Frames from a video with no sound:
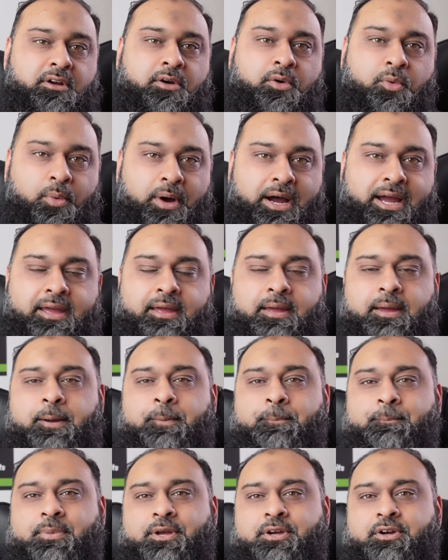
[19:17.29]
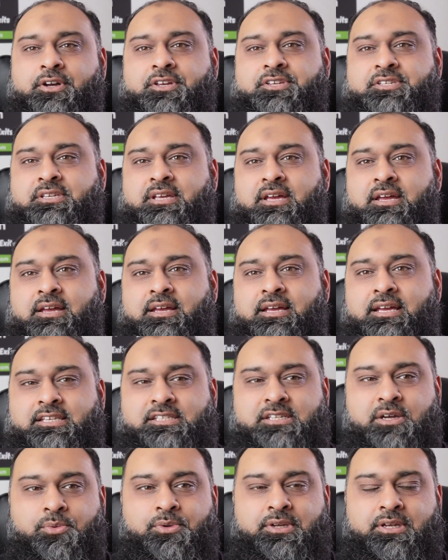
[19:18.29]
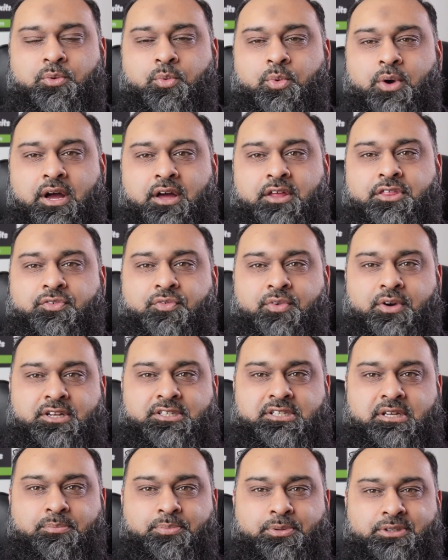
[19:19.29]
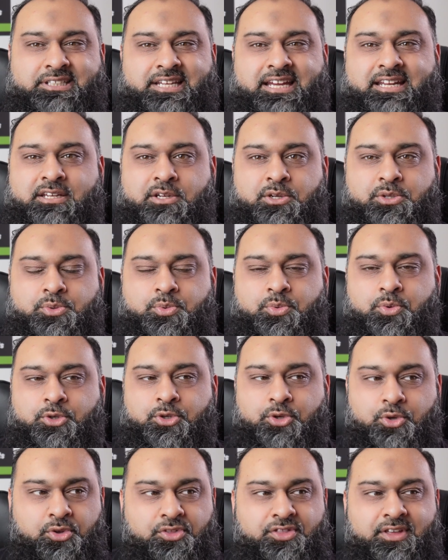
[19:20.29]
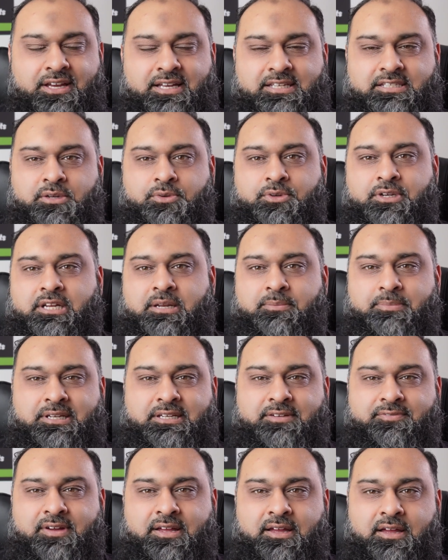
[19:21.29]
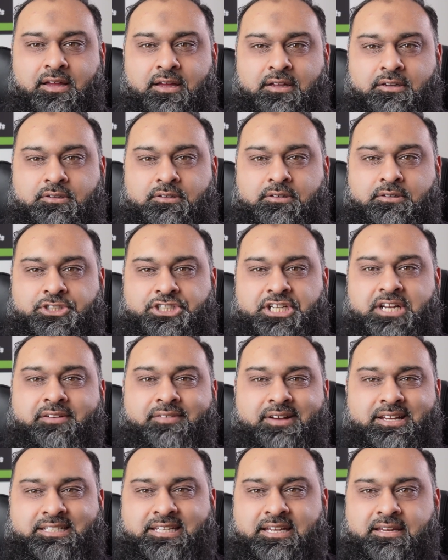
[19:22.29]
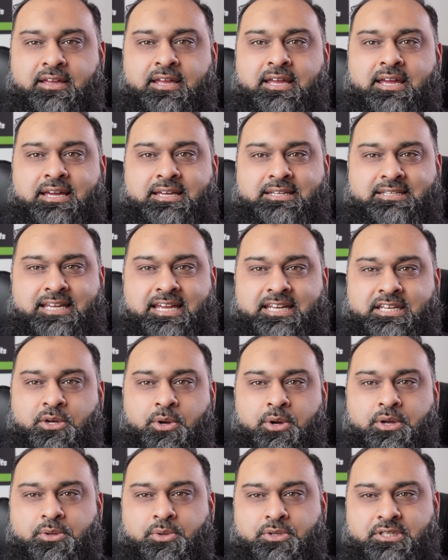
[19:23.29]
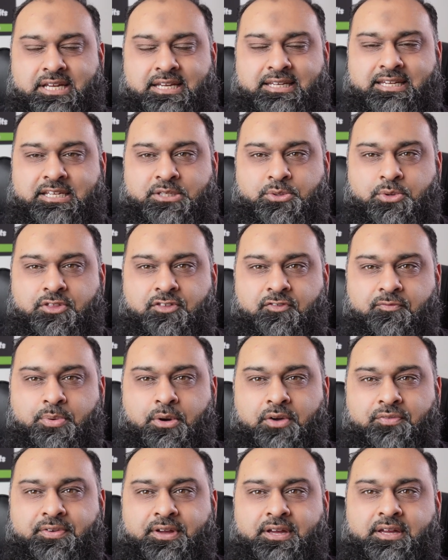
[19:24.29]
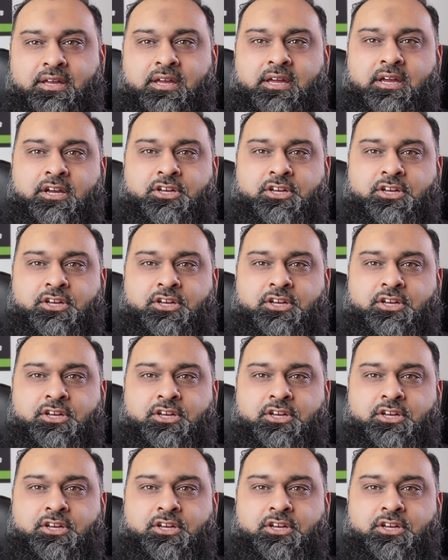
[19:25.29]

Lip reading: Why? Because it's only worth, for example, 10 years. You think it's only going to be generating 10 years worth of profit.